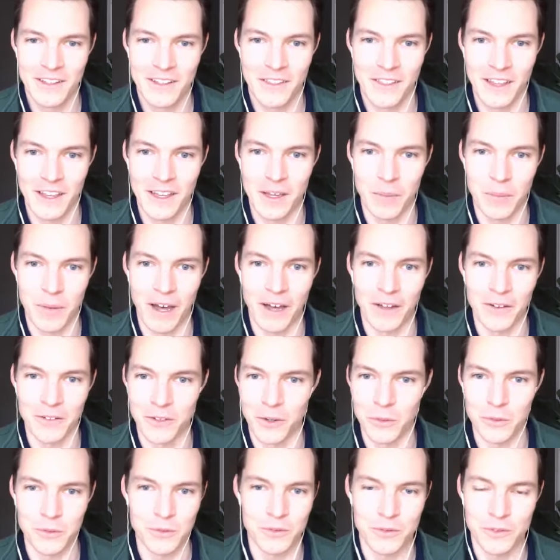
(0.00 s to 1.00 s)
think about
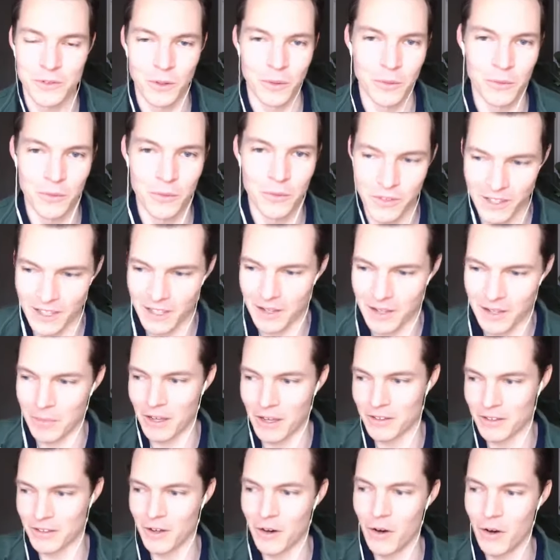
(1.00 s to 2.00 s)
don't don't think
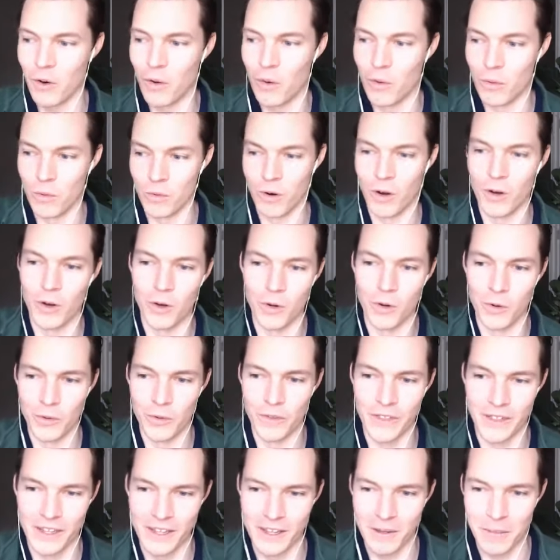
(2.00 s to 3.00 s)
about the whole road
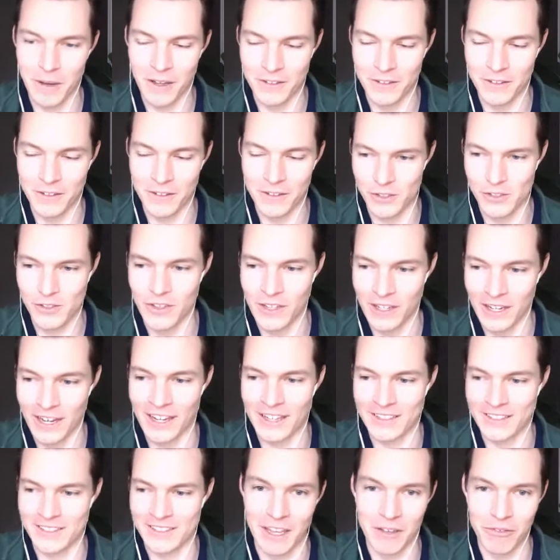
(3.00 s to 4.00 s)
think about just the
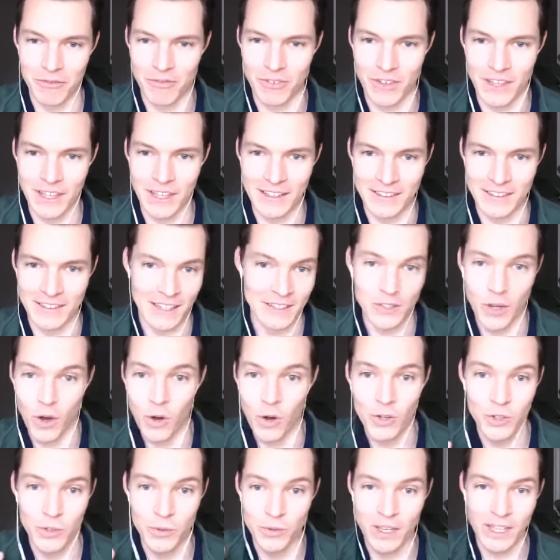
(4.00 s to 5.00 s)
next eight feet that's
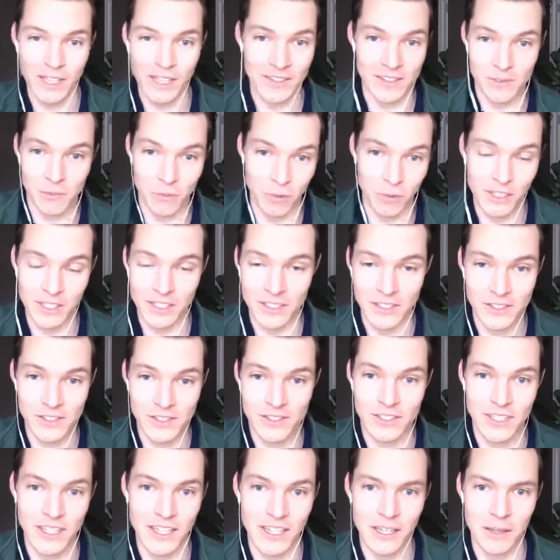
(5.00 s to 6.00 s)
all you can really
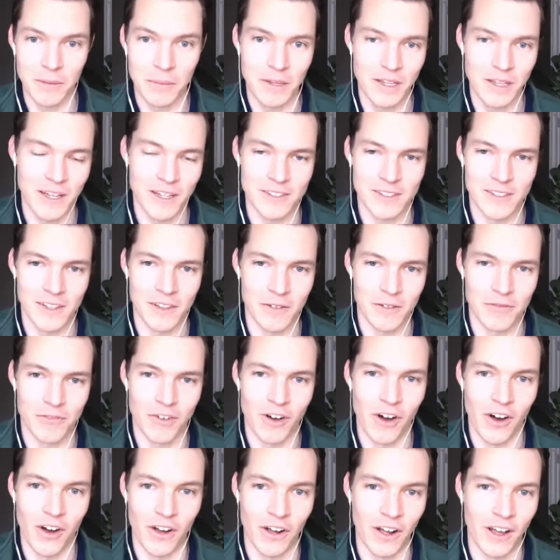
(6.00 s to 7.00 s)
see because of the
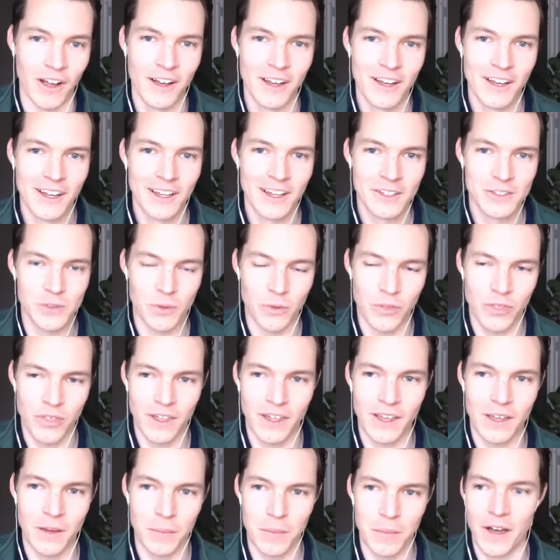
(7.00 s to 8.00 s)
fog so
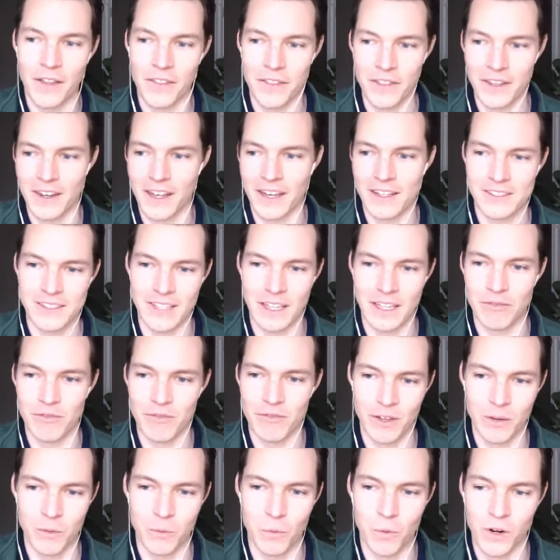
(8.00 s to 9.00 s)
think about the next eight
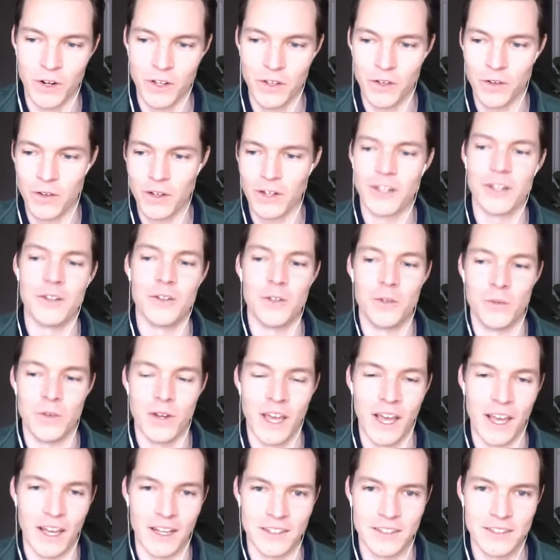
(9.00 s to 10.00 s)
feet what are you going to do
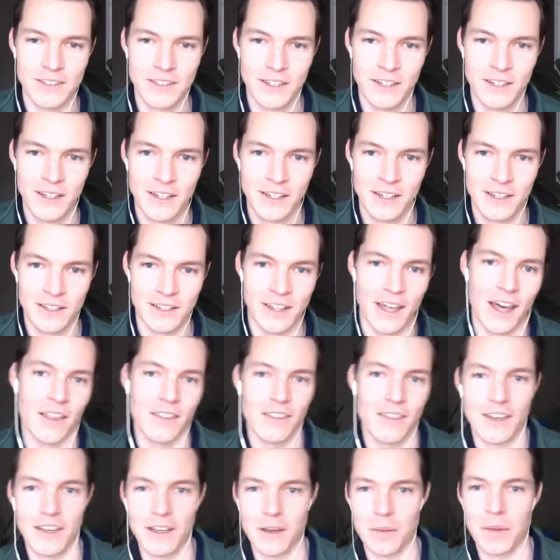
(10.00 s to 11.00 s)
next not
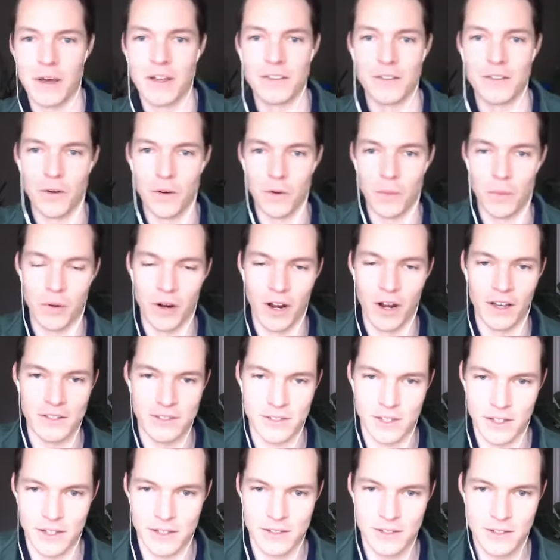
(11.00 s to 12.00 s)
think about the whole
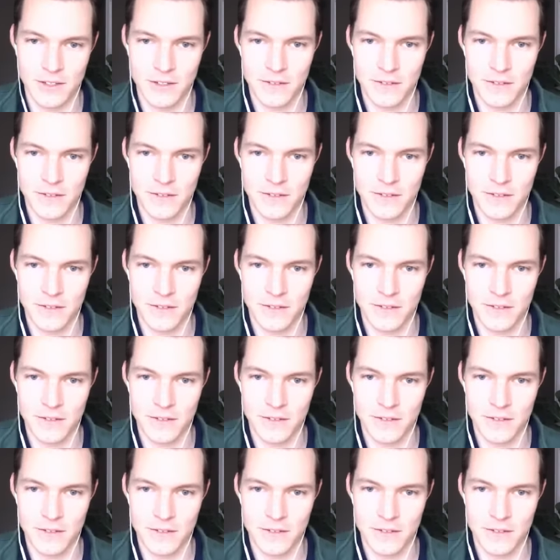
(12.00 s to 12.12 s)
process